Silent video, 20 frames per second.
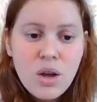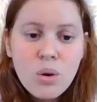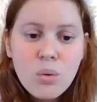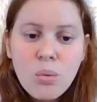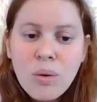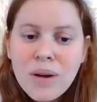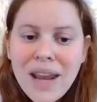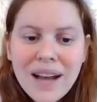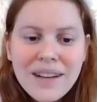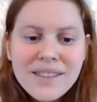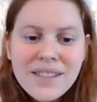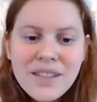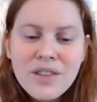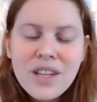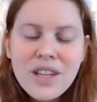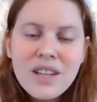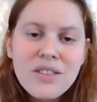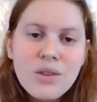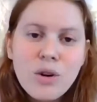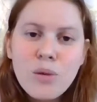What
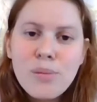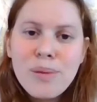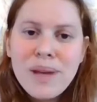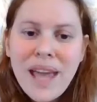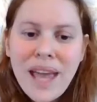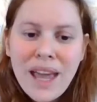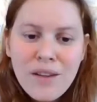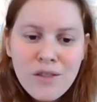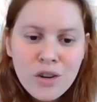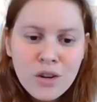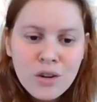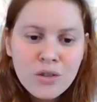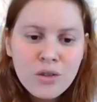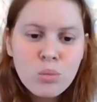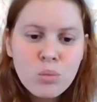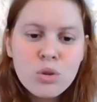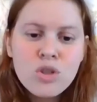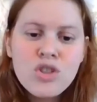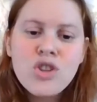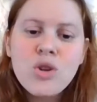activities or behaviors
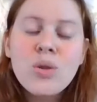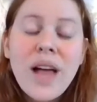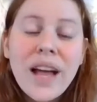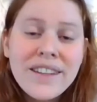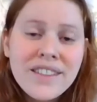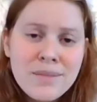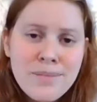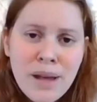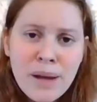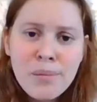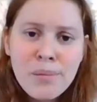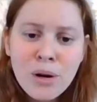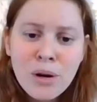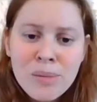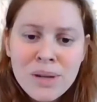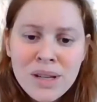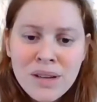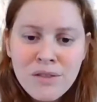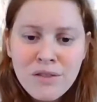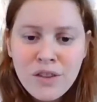would you like to make
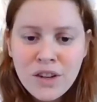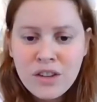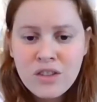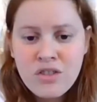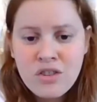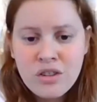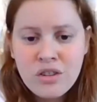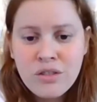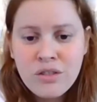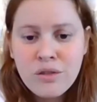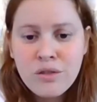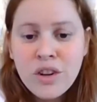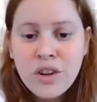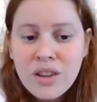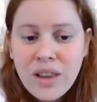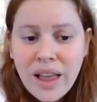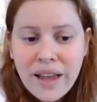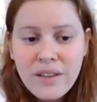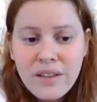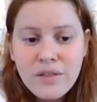permanent fixtures of your
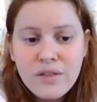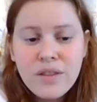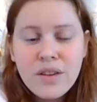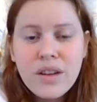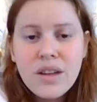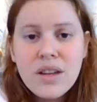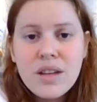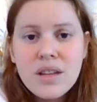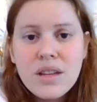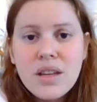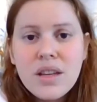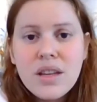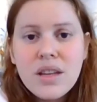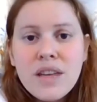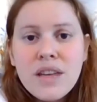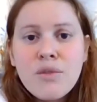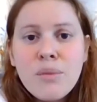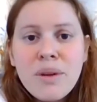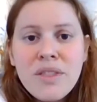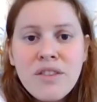life,
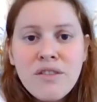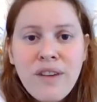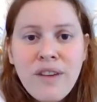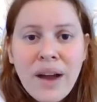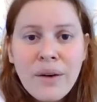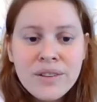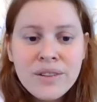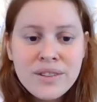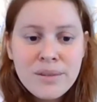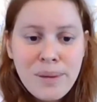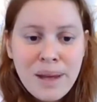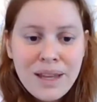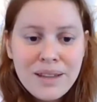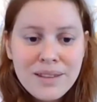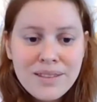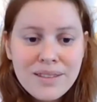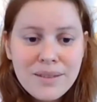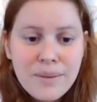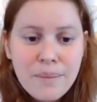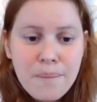even when the virus
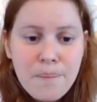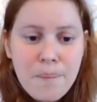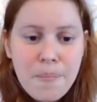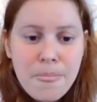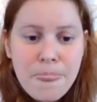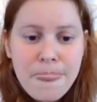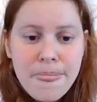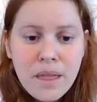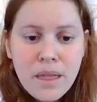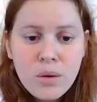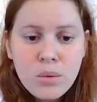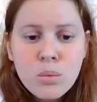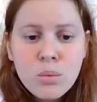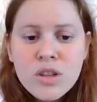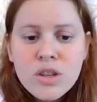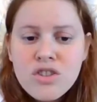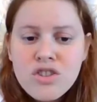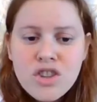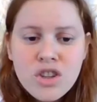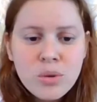abates?
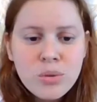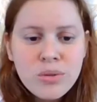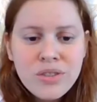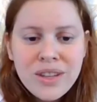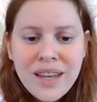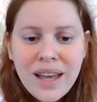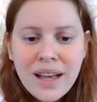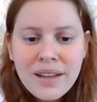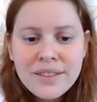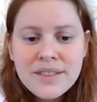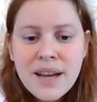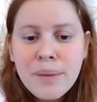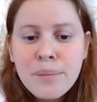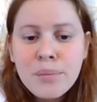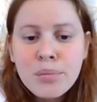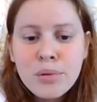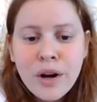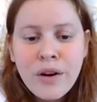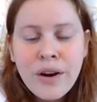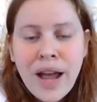Which do you see as
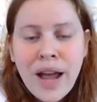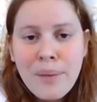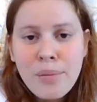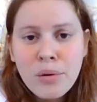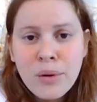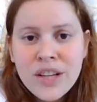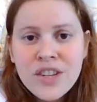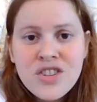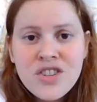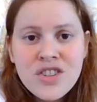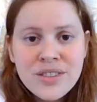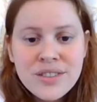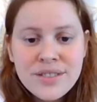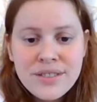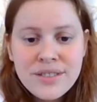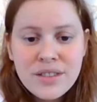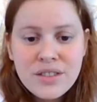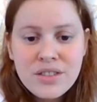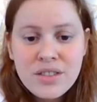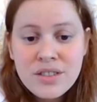temporary
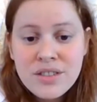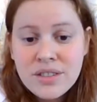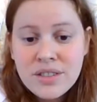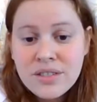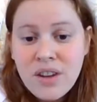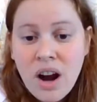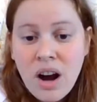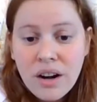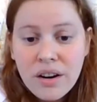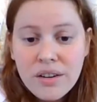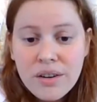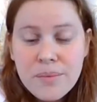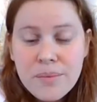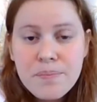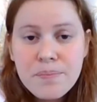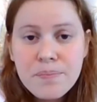aberrations to discard?